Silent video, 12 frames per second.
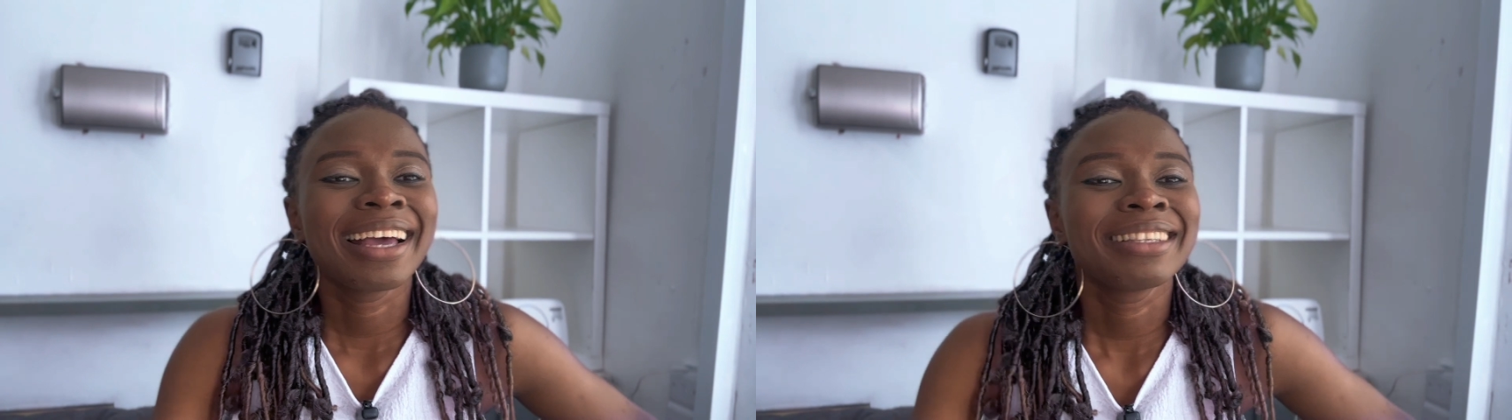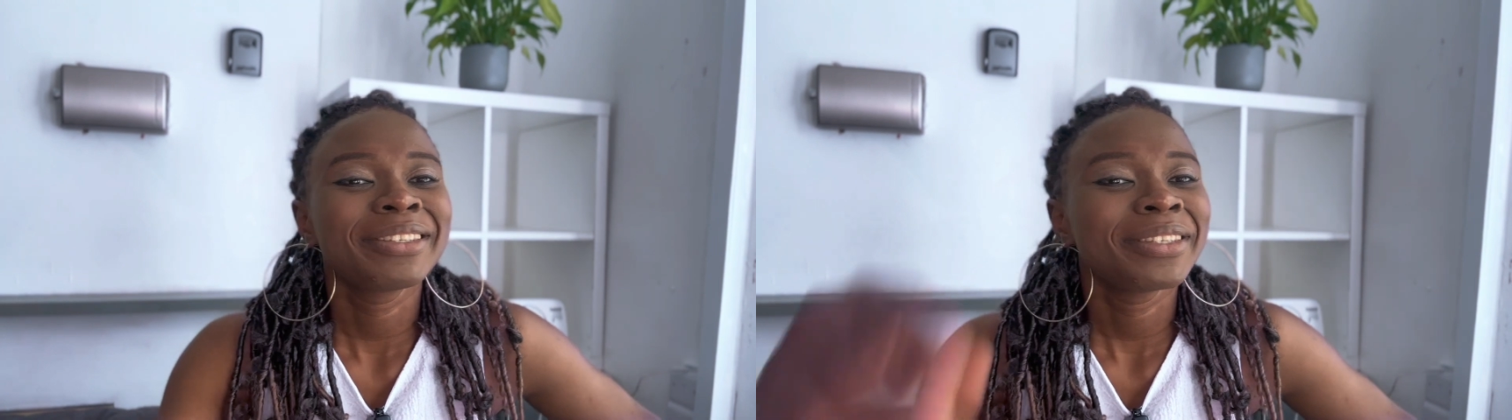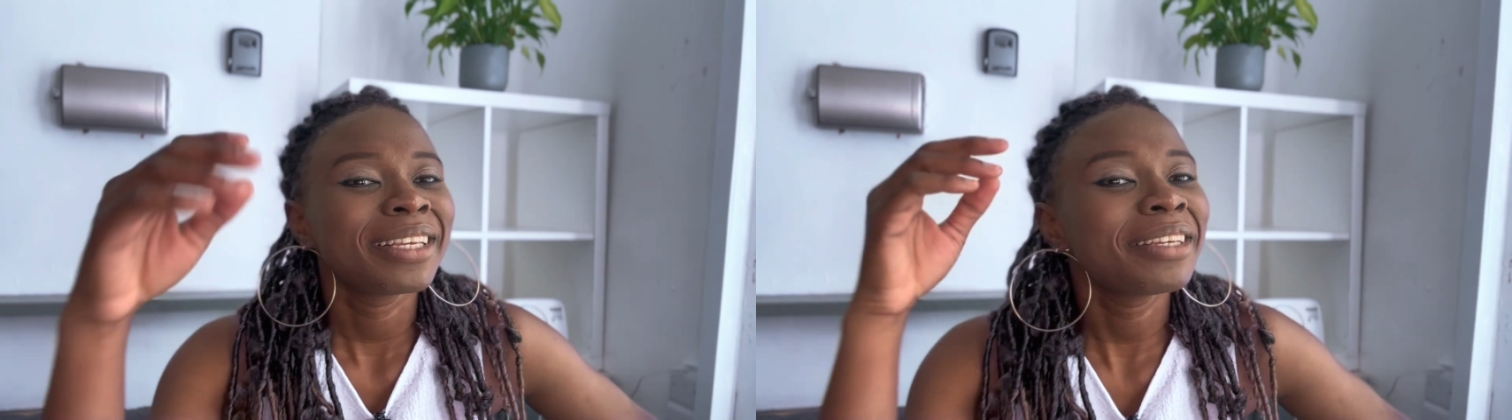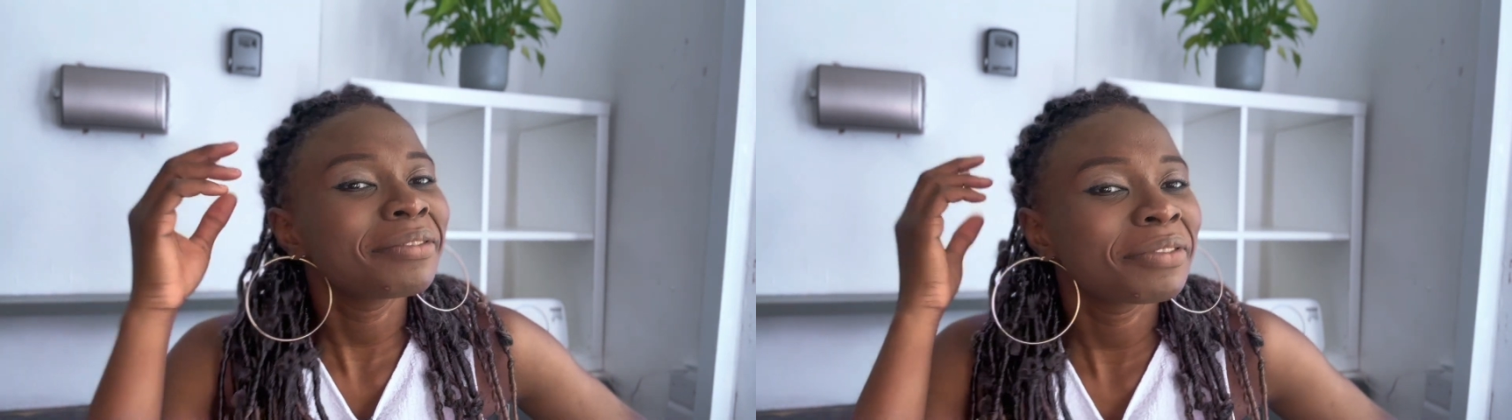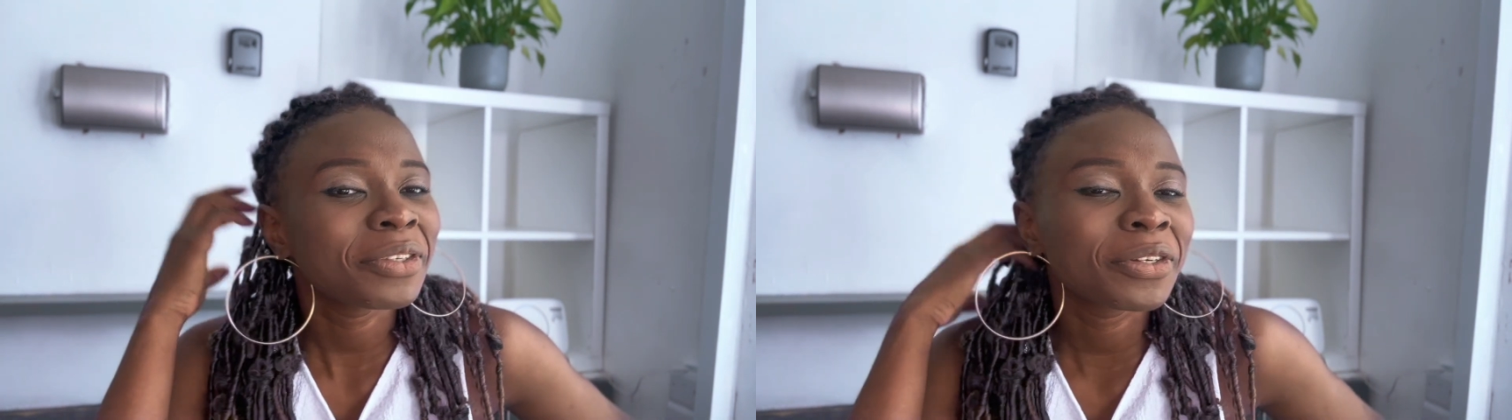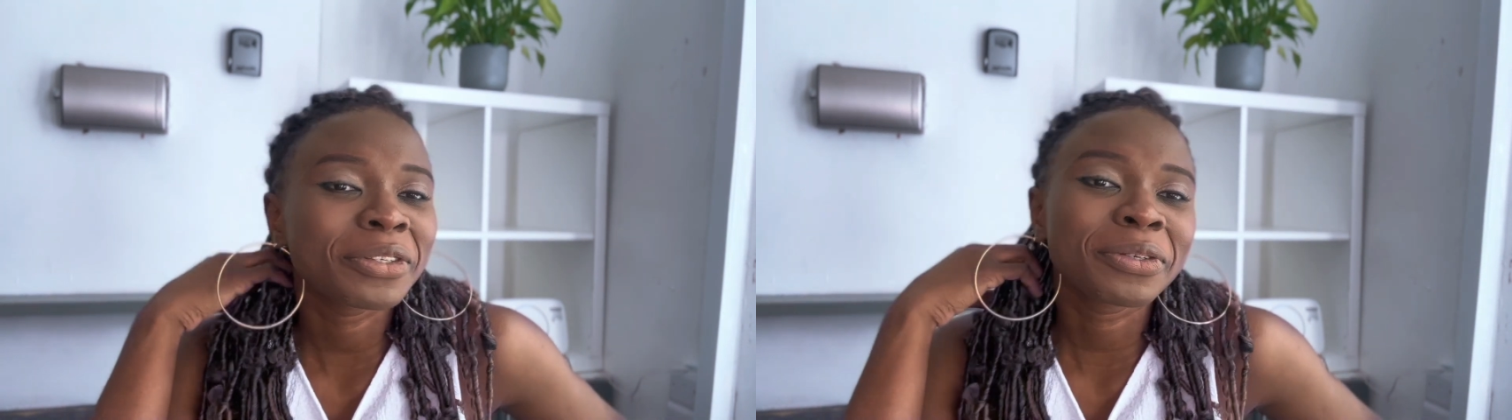and today's
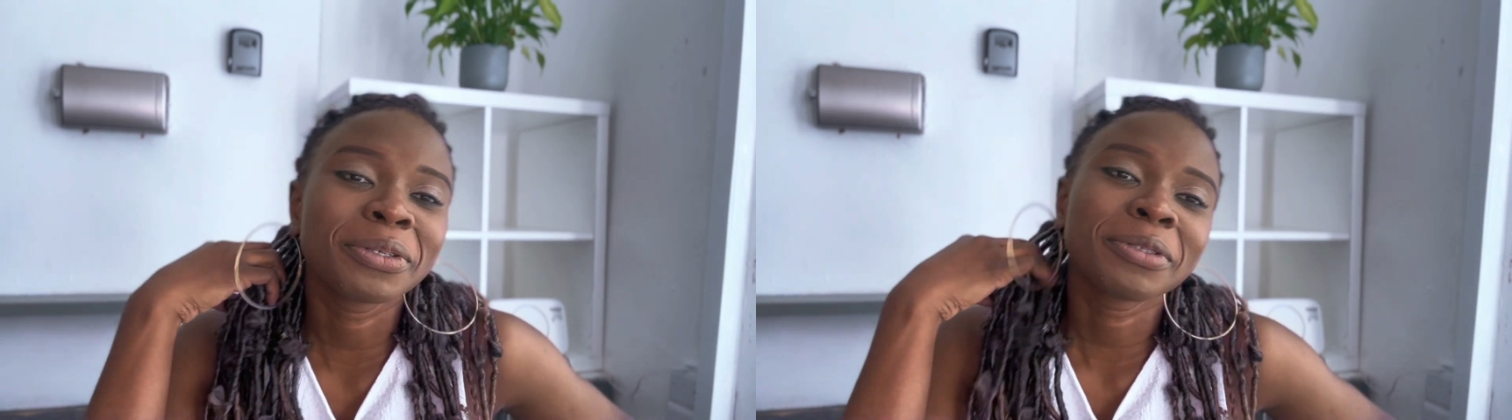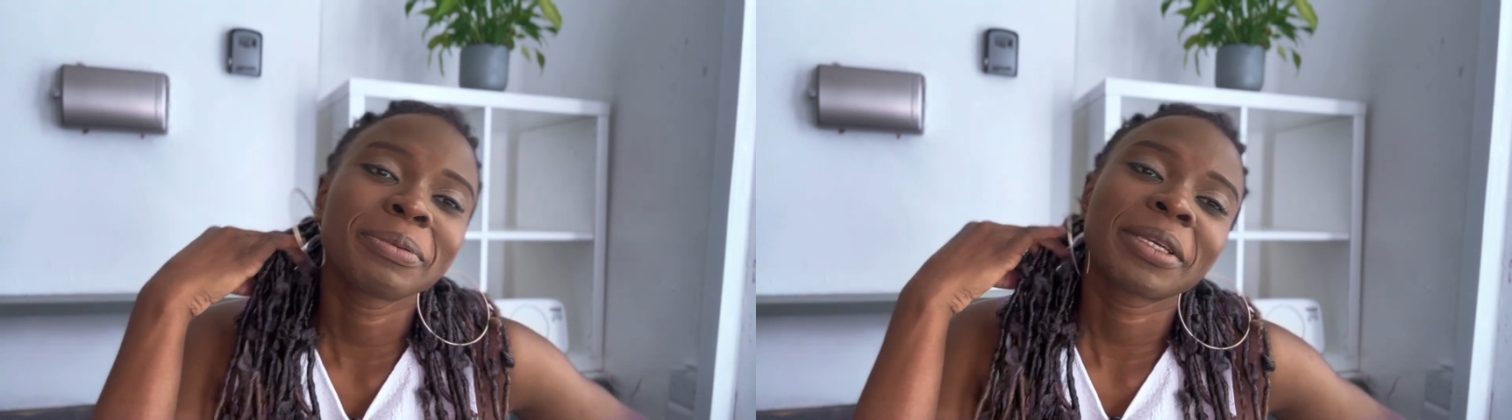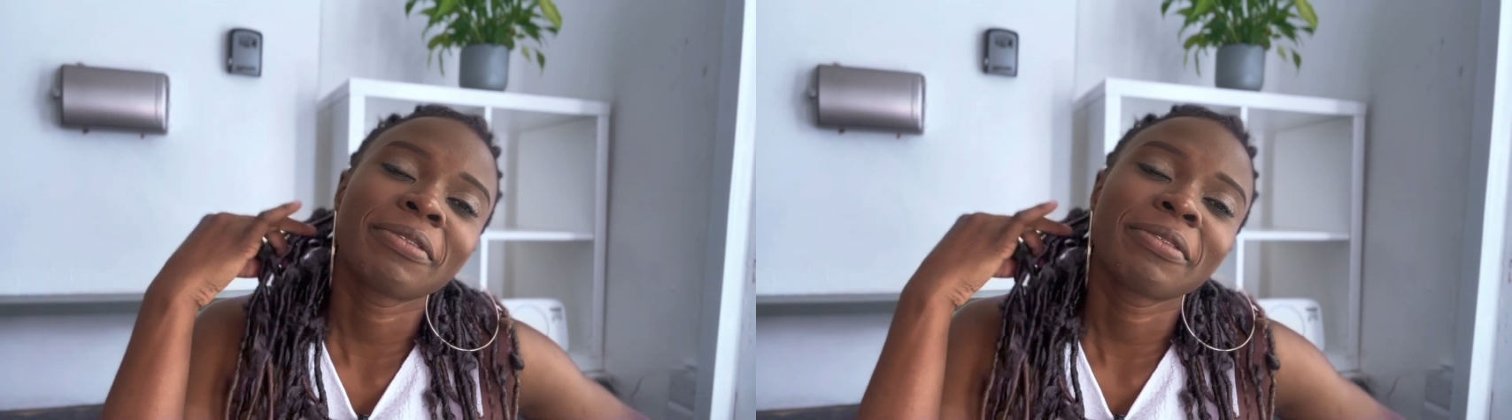video is going to be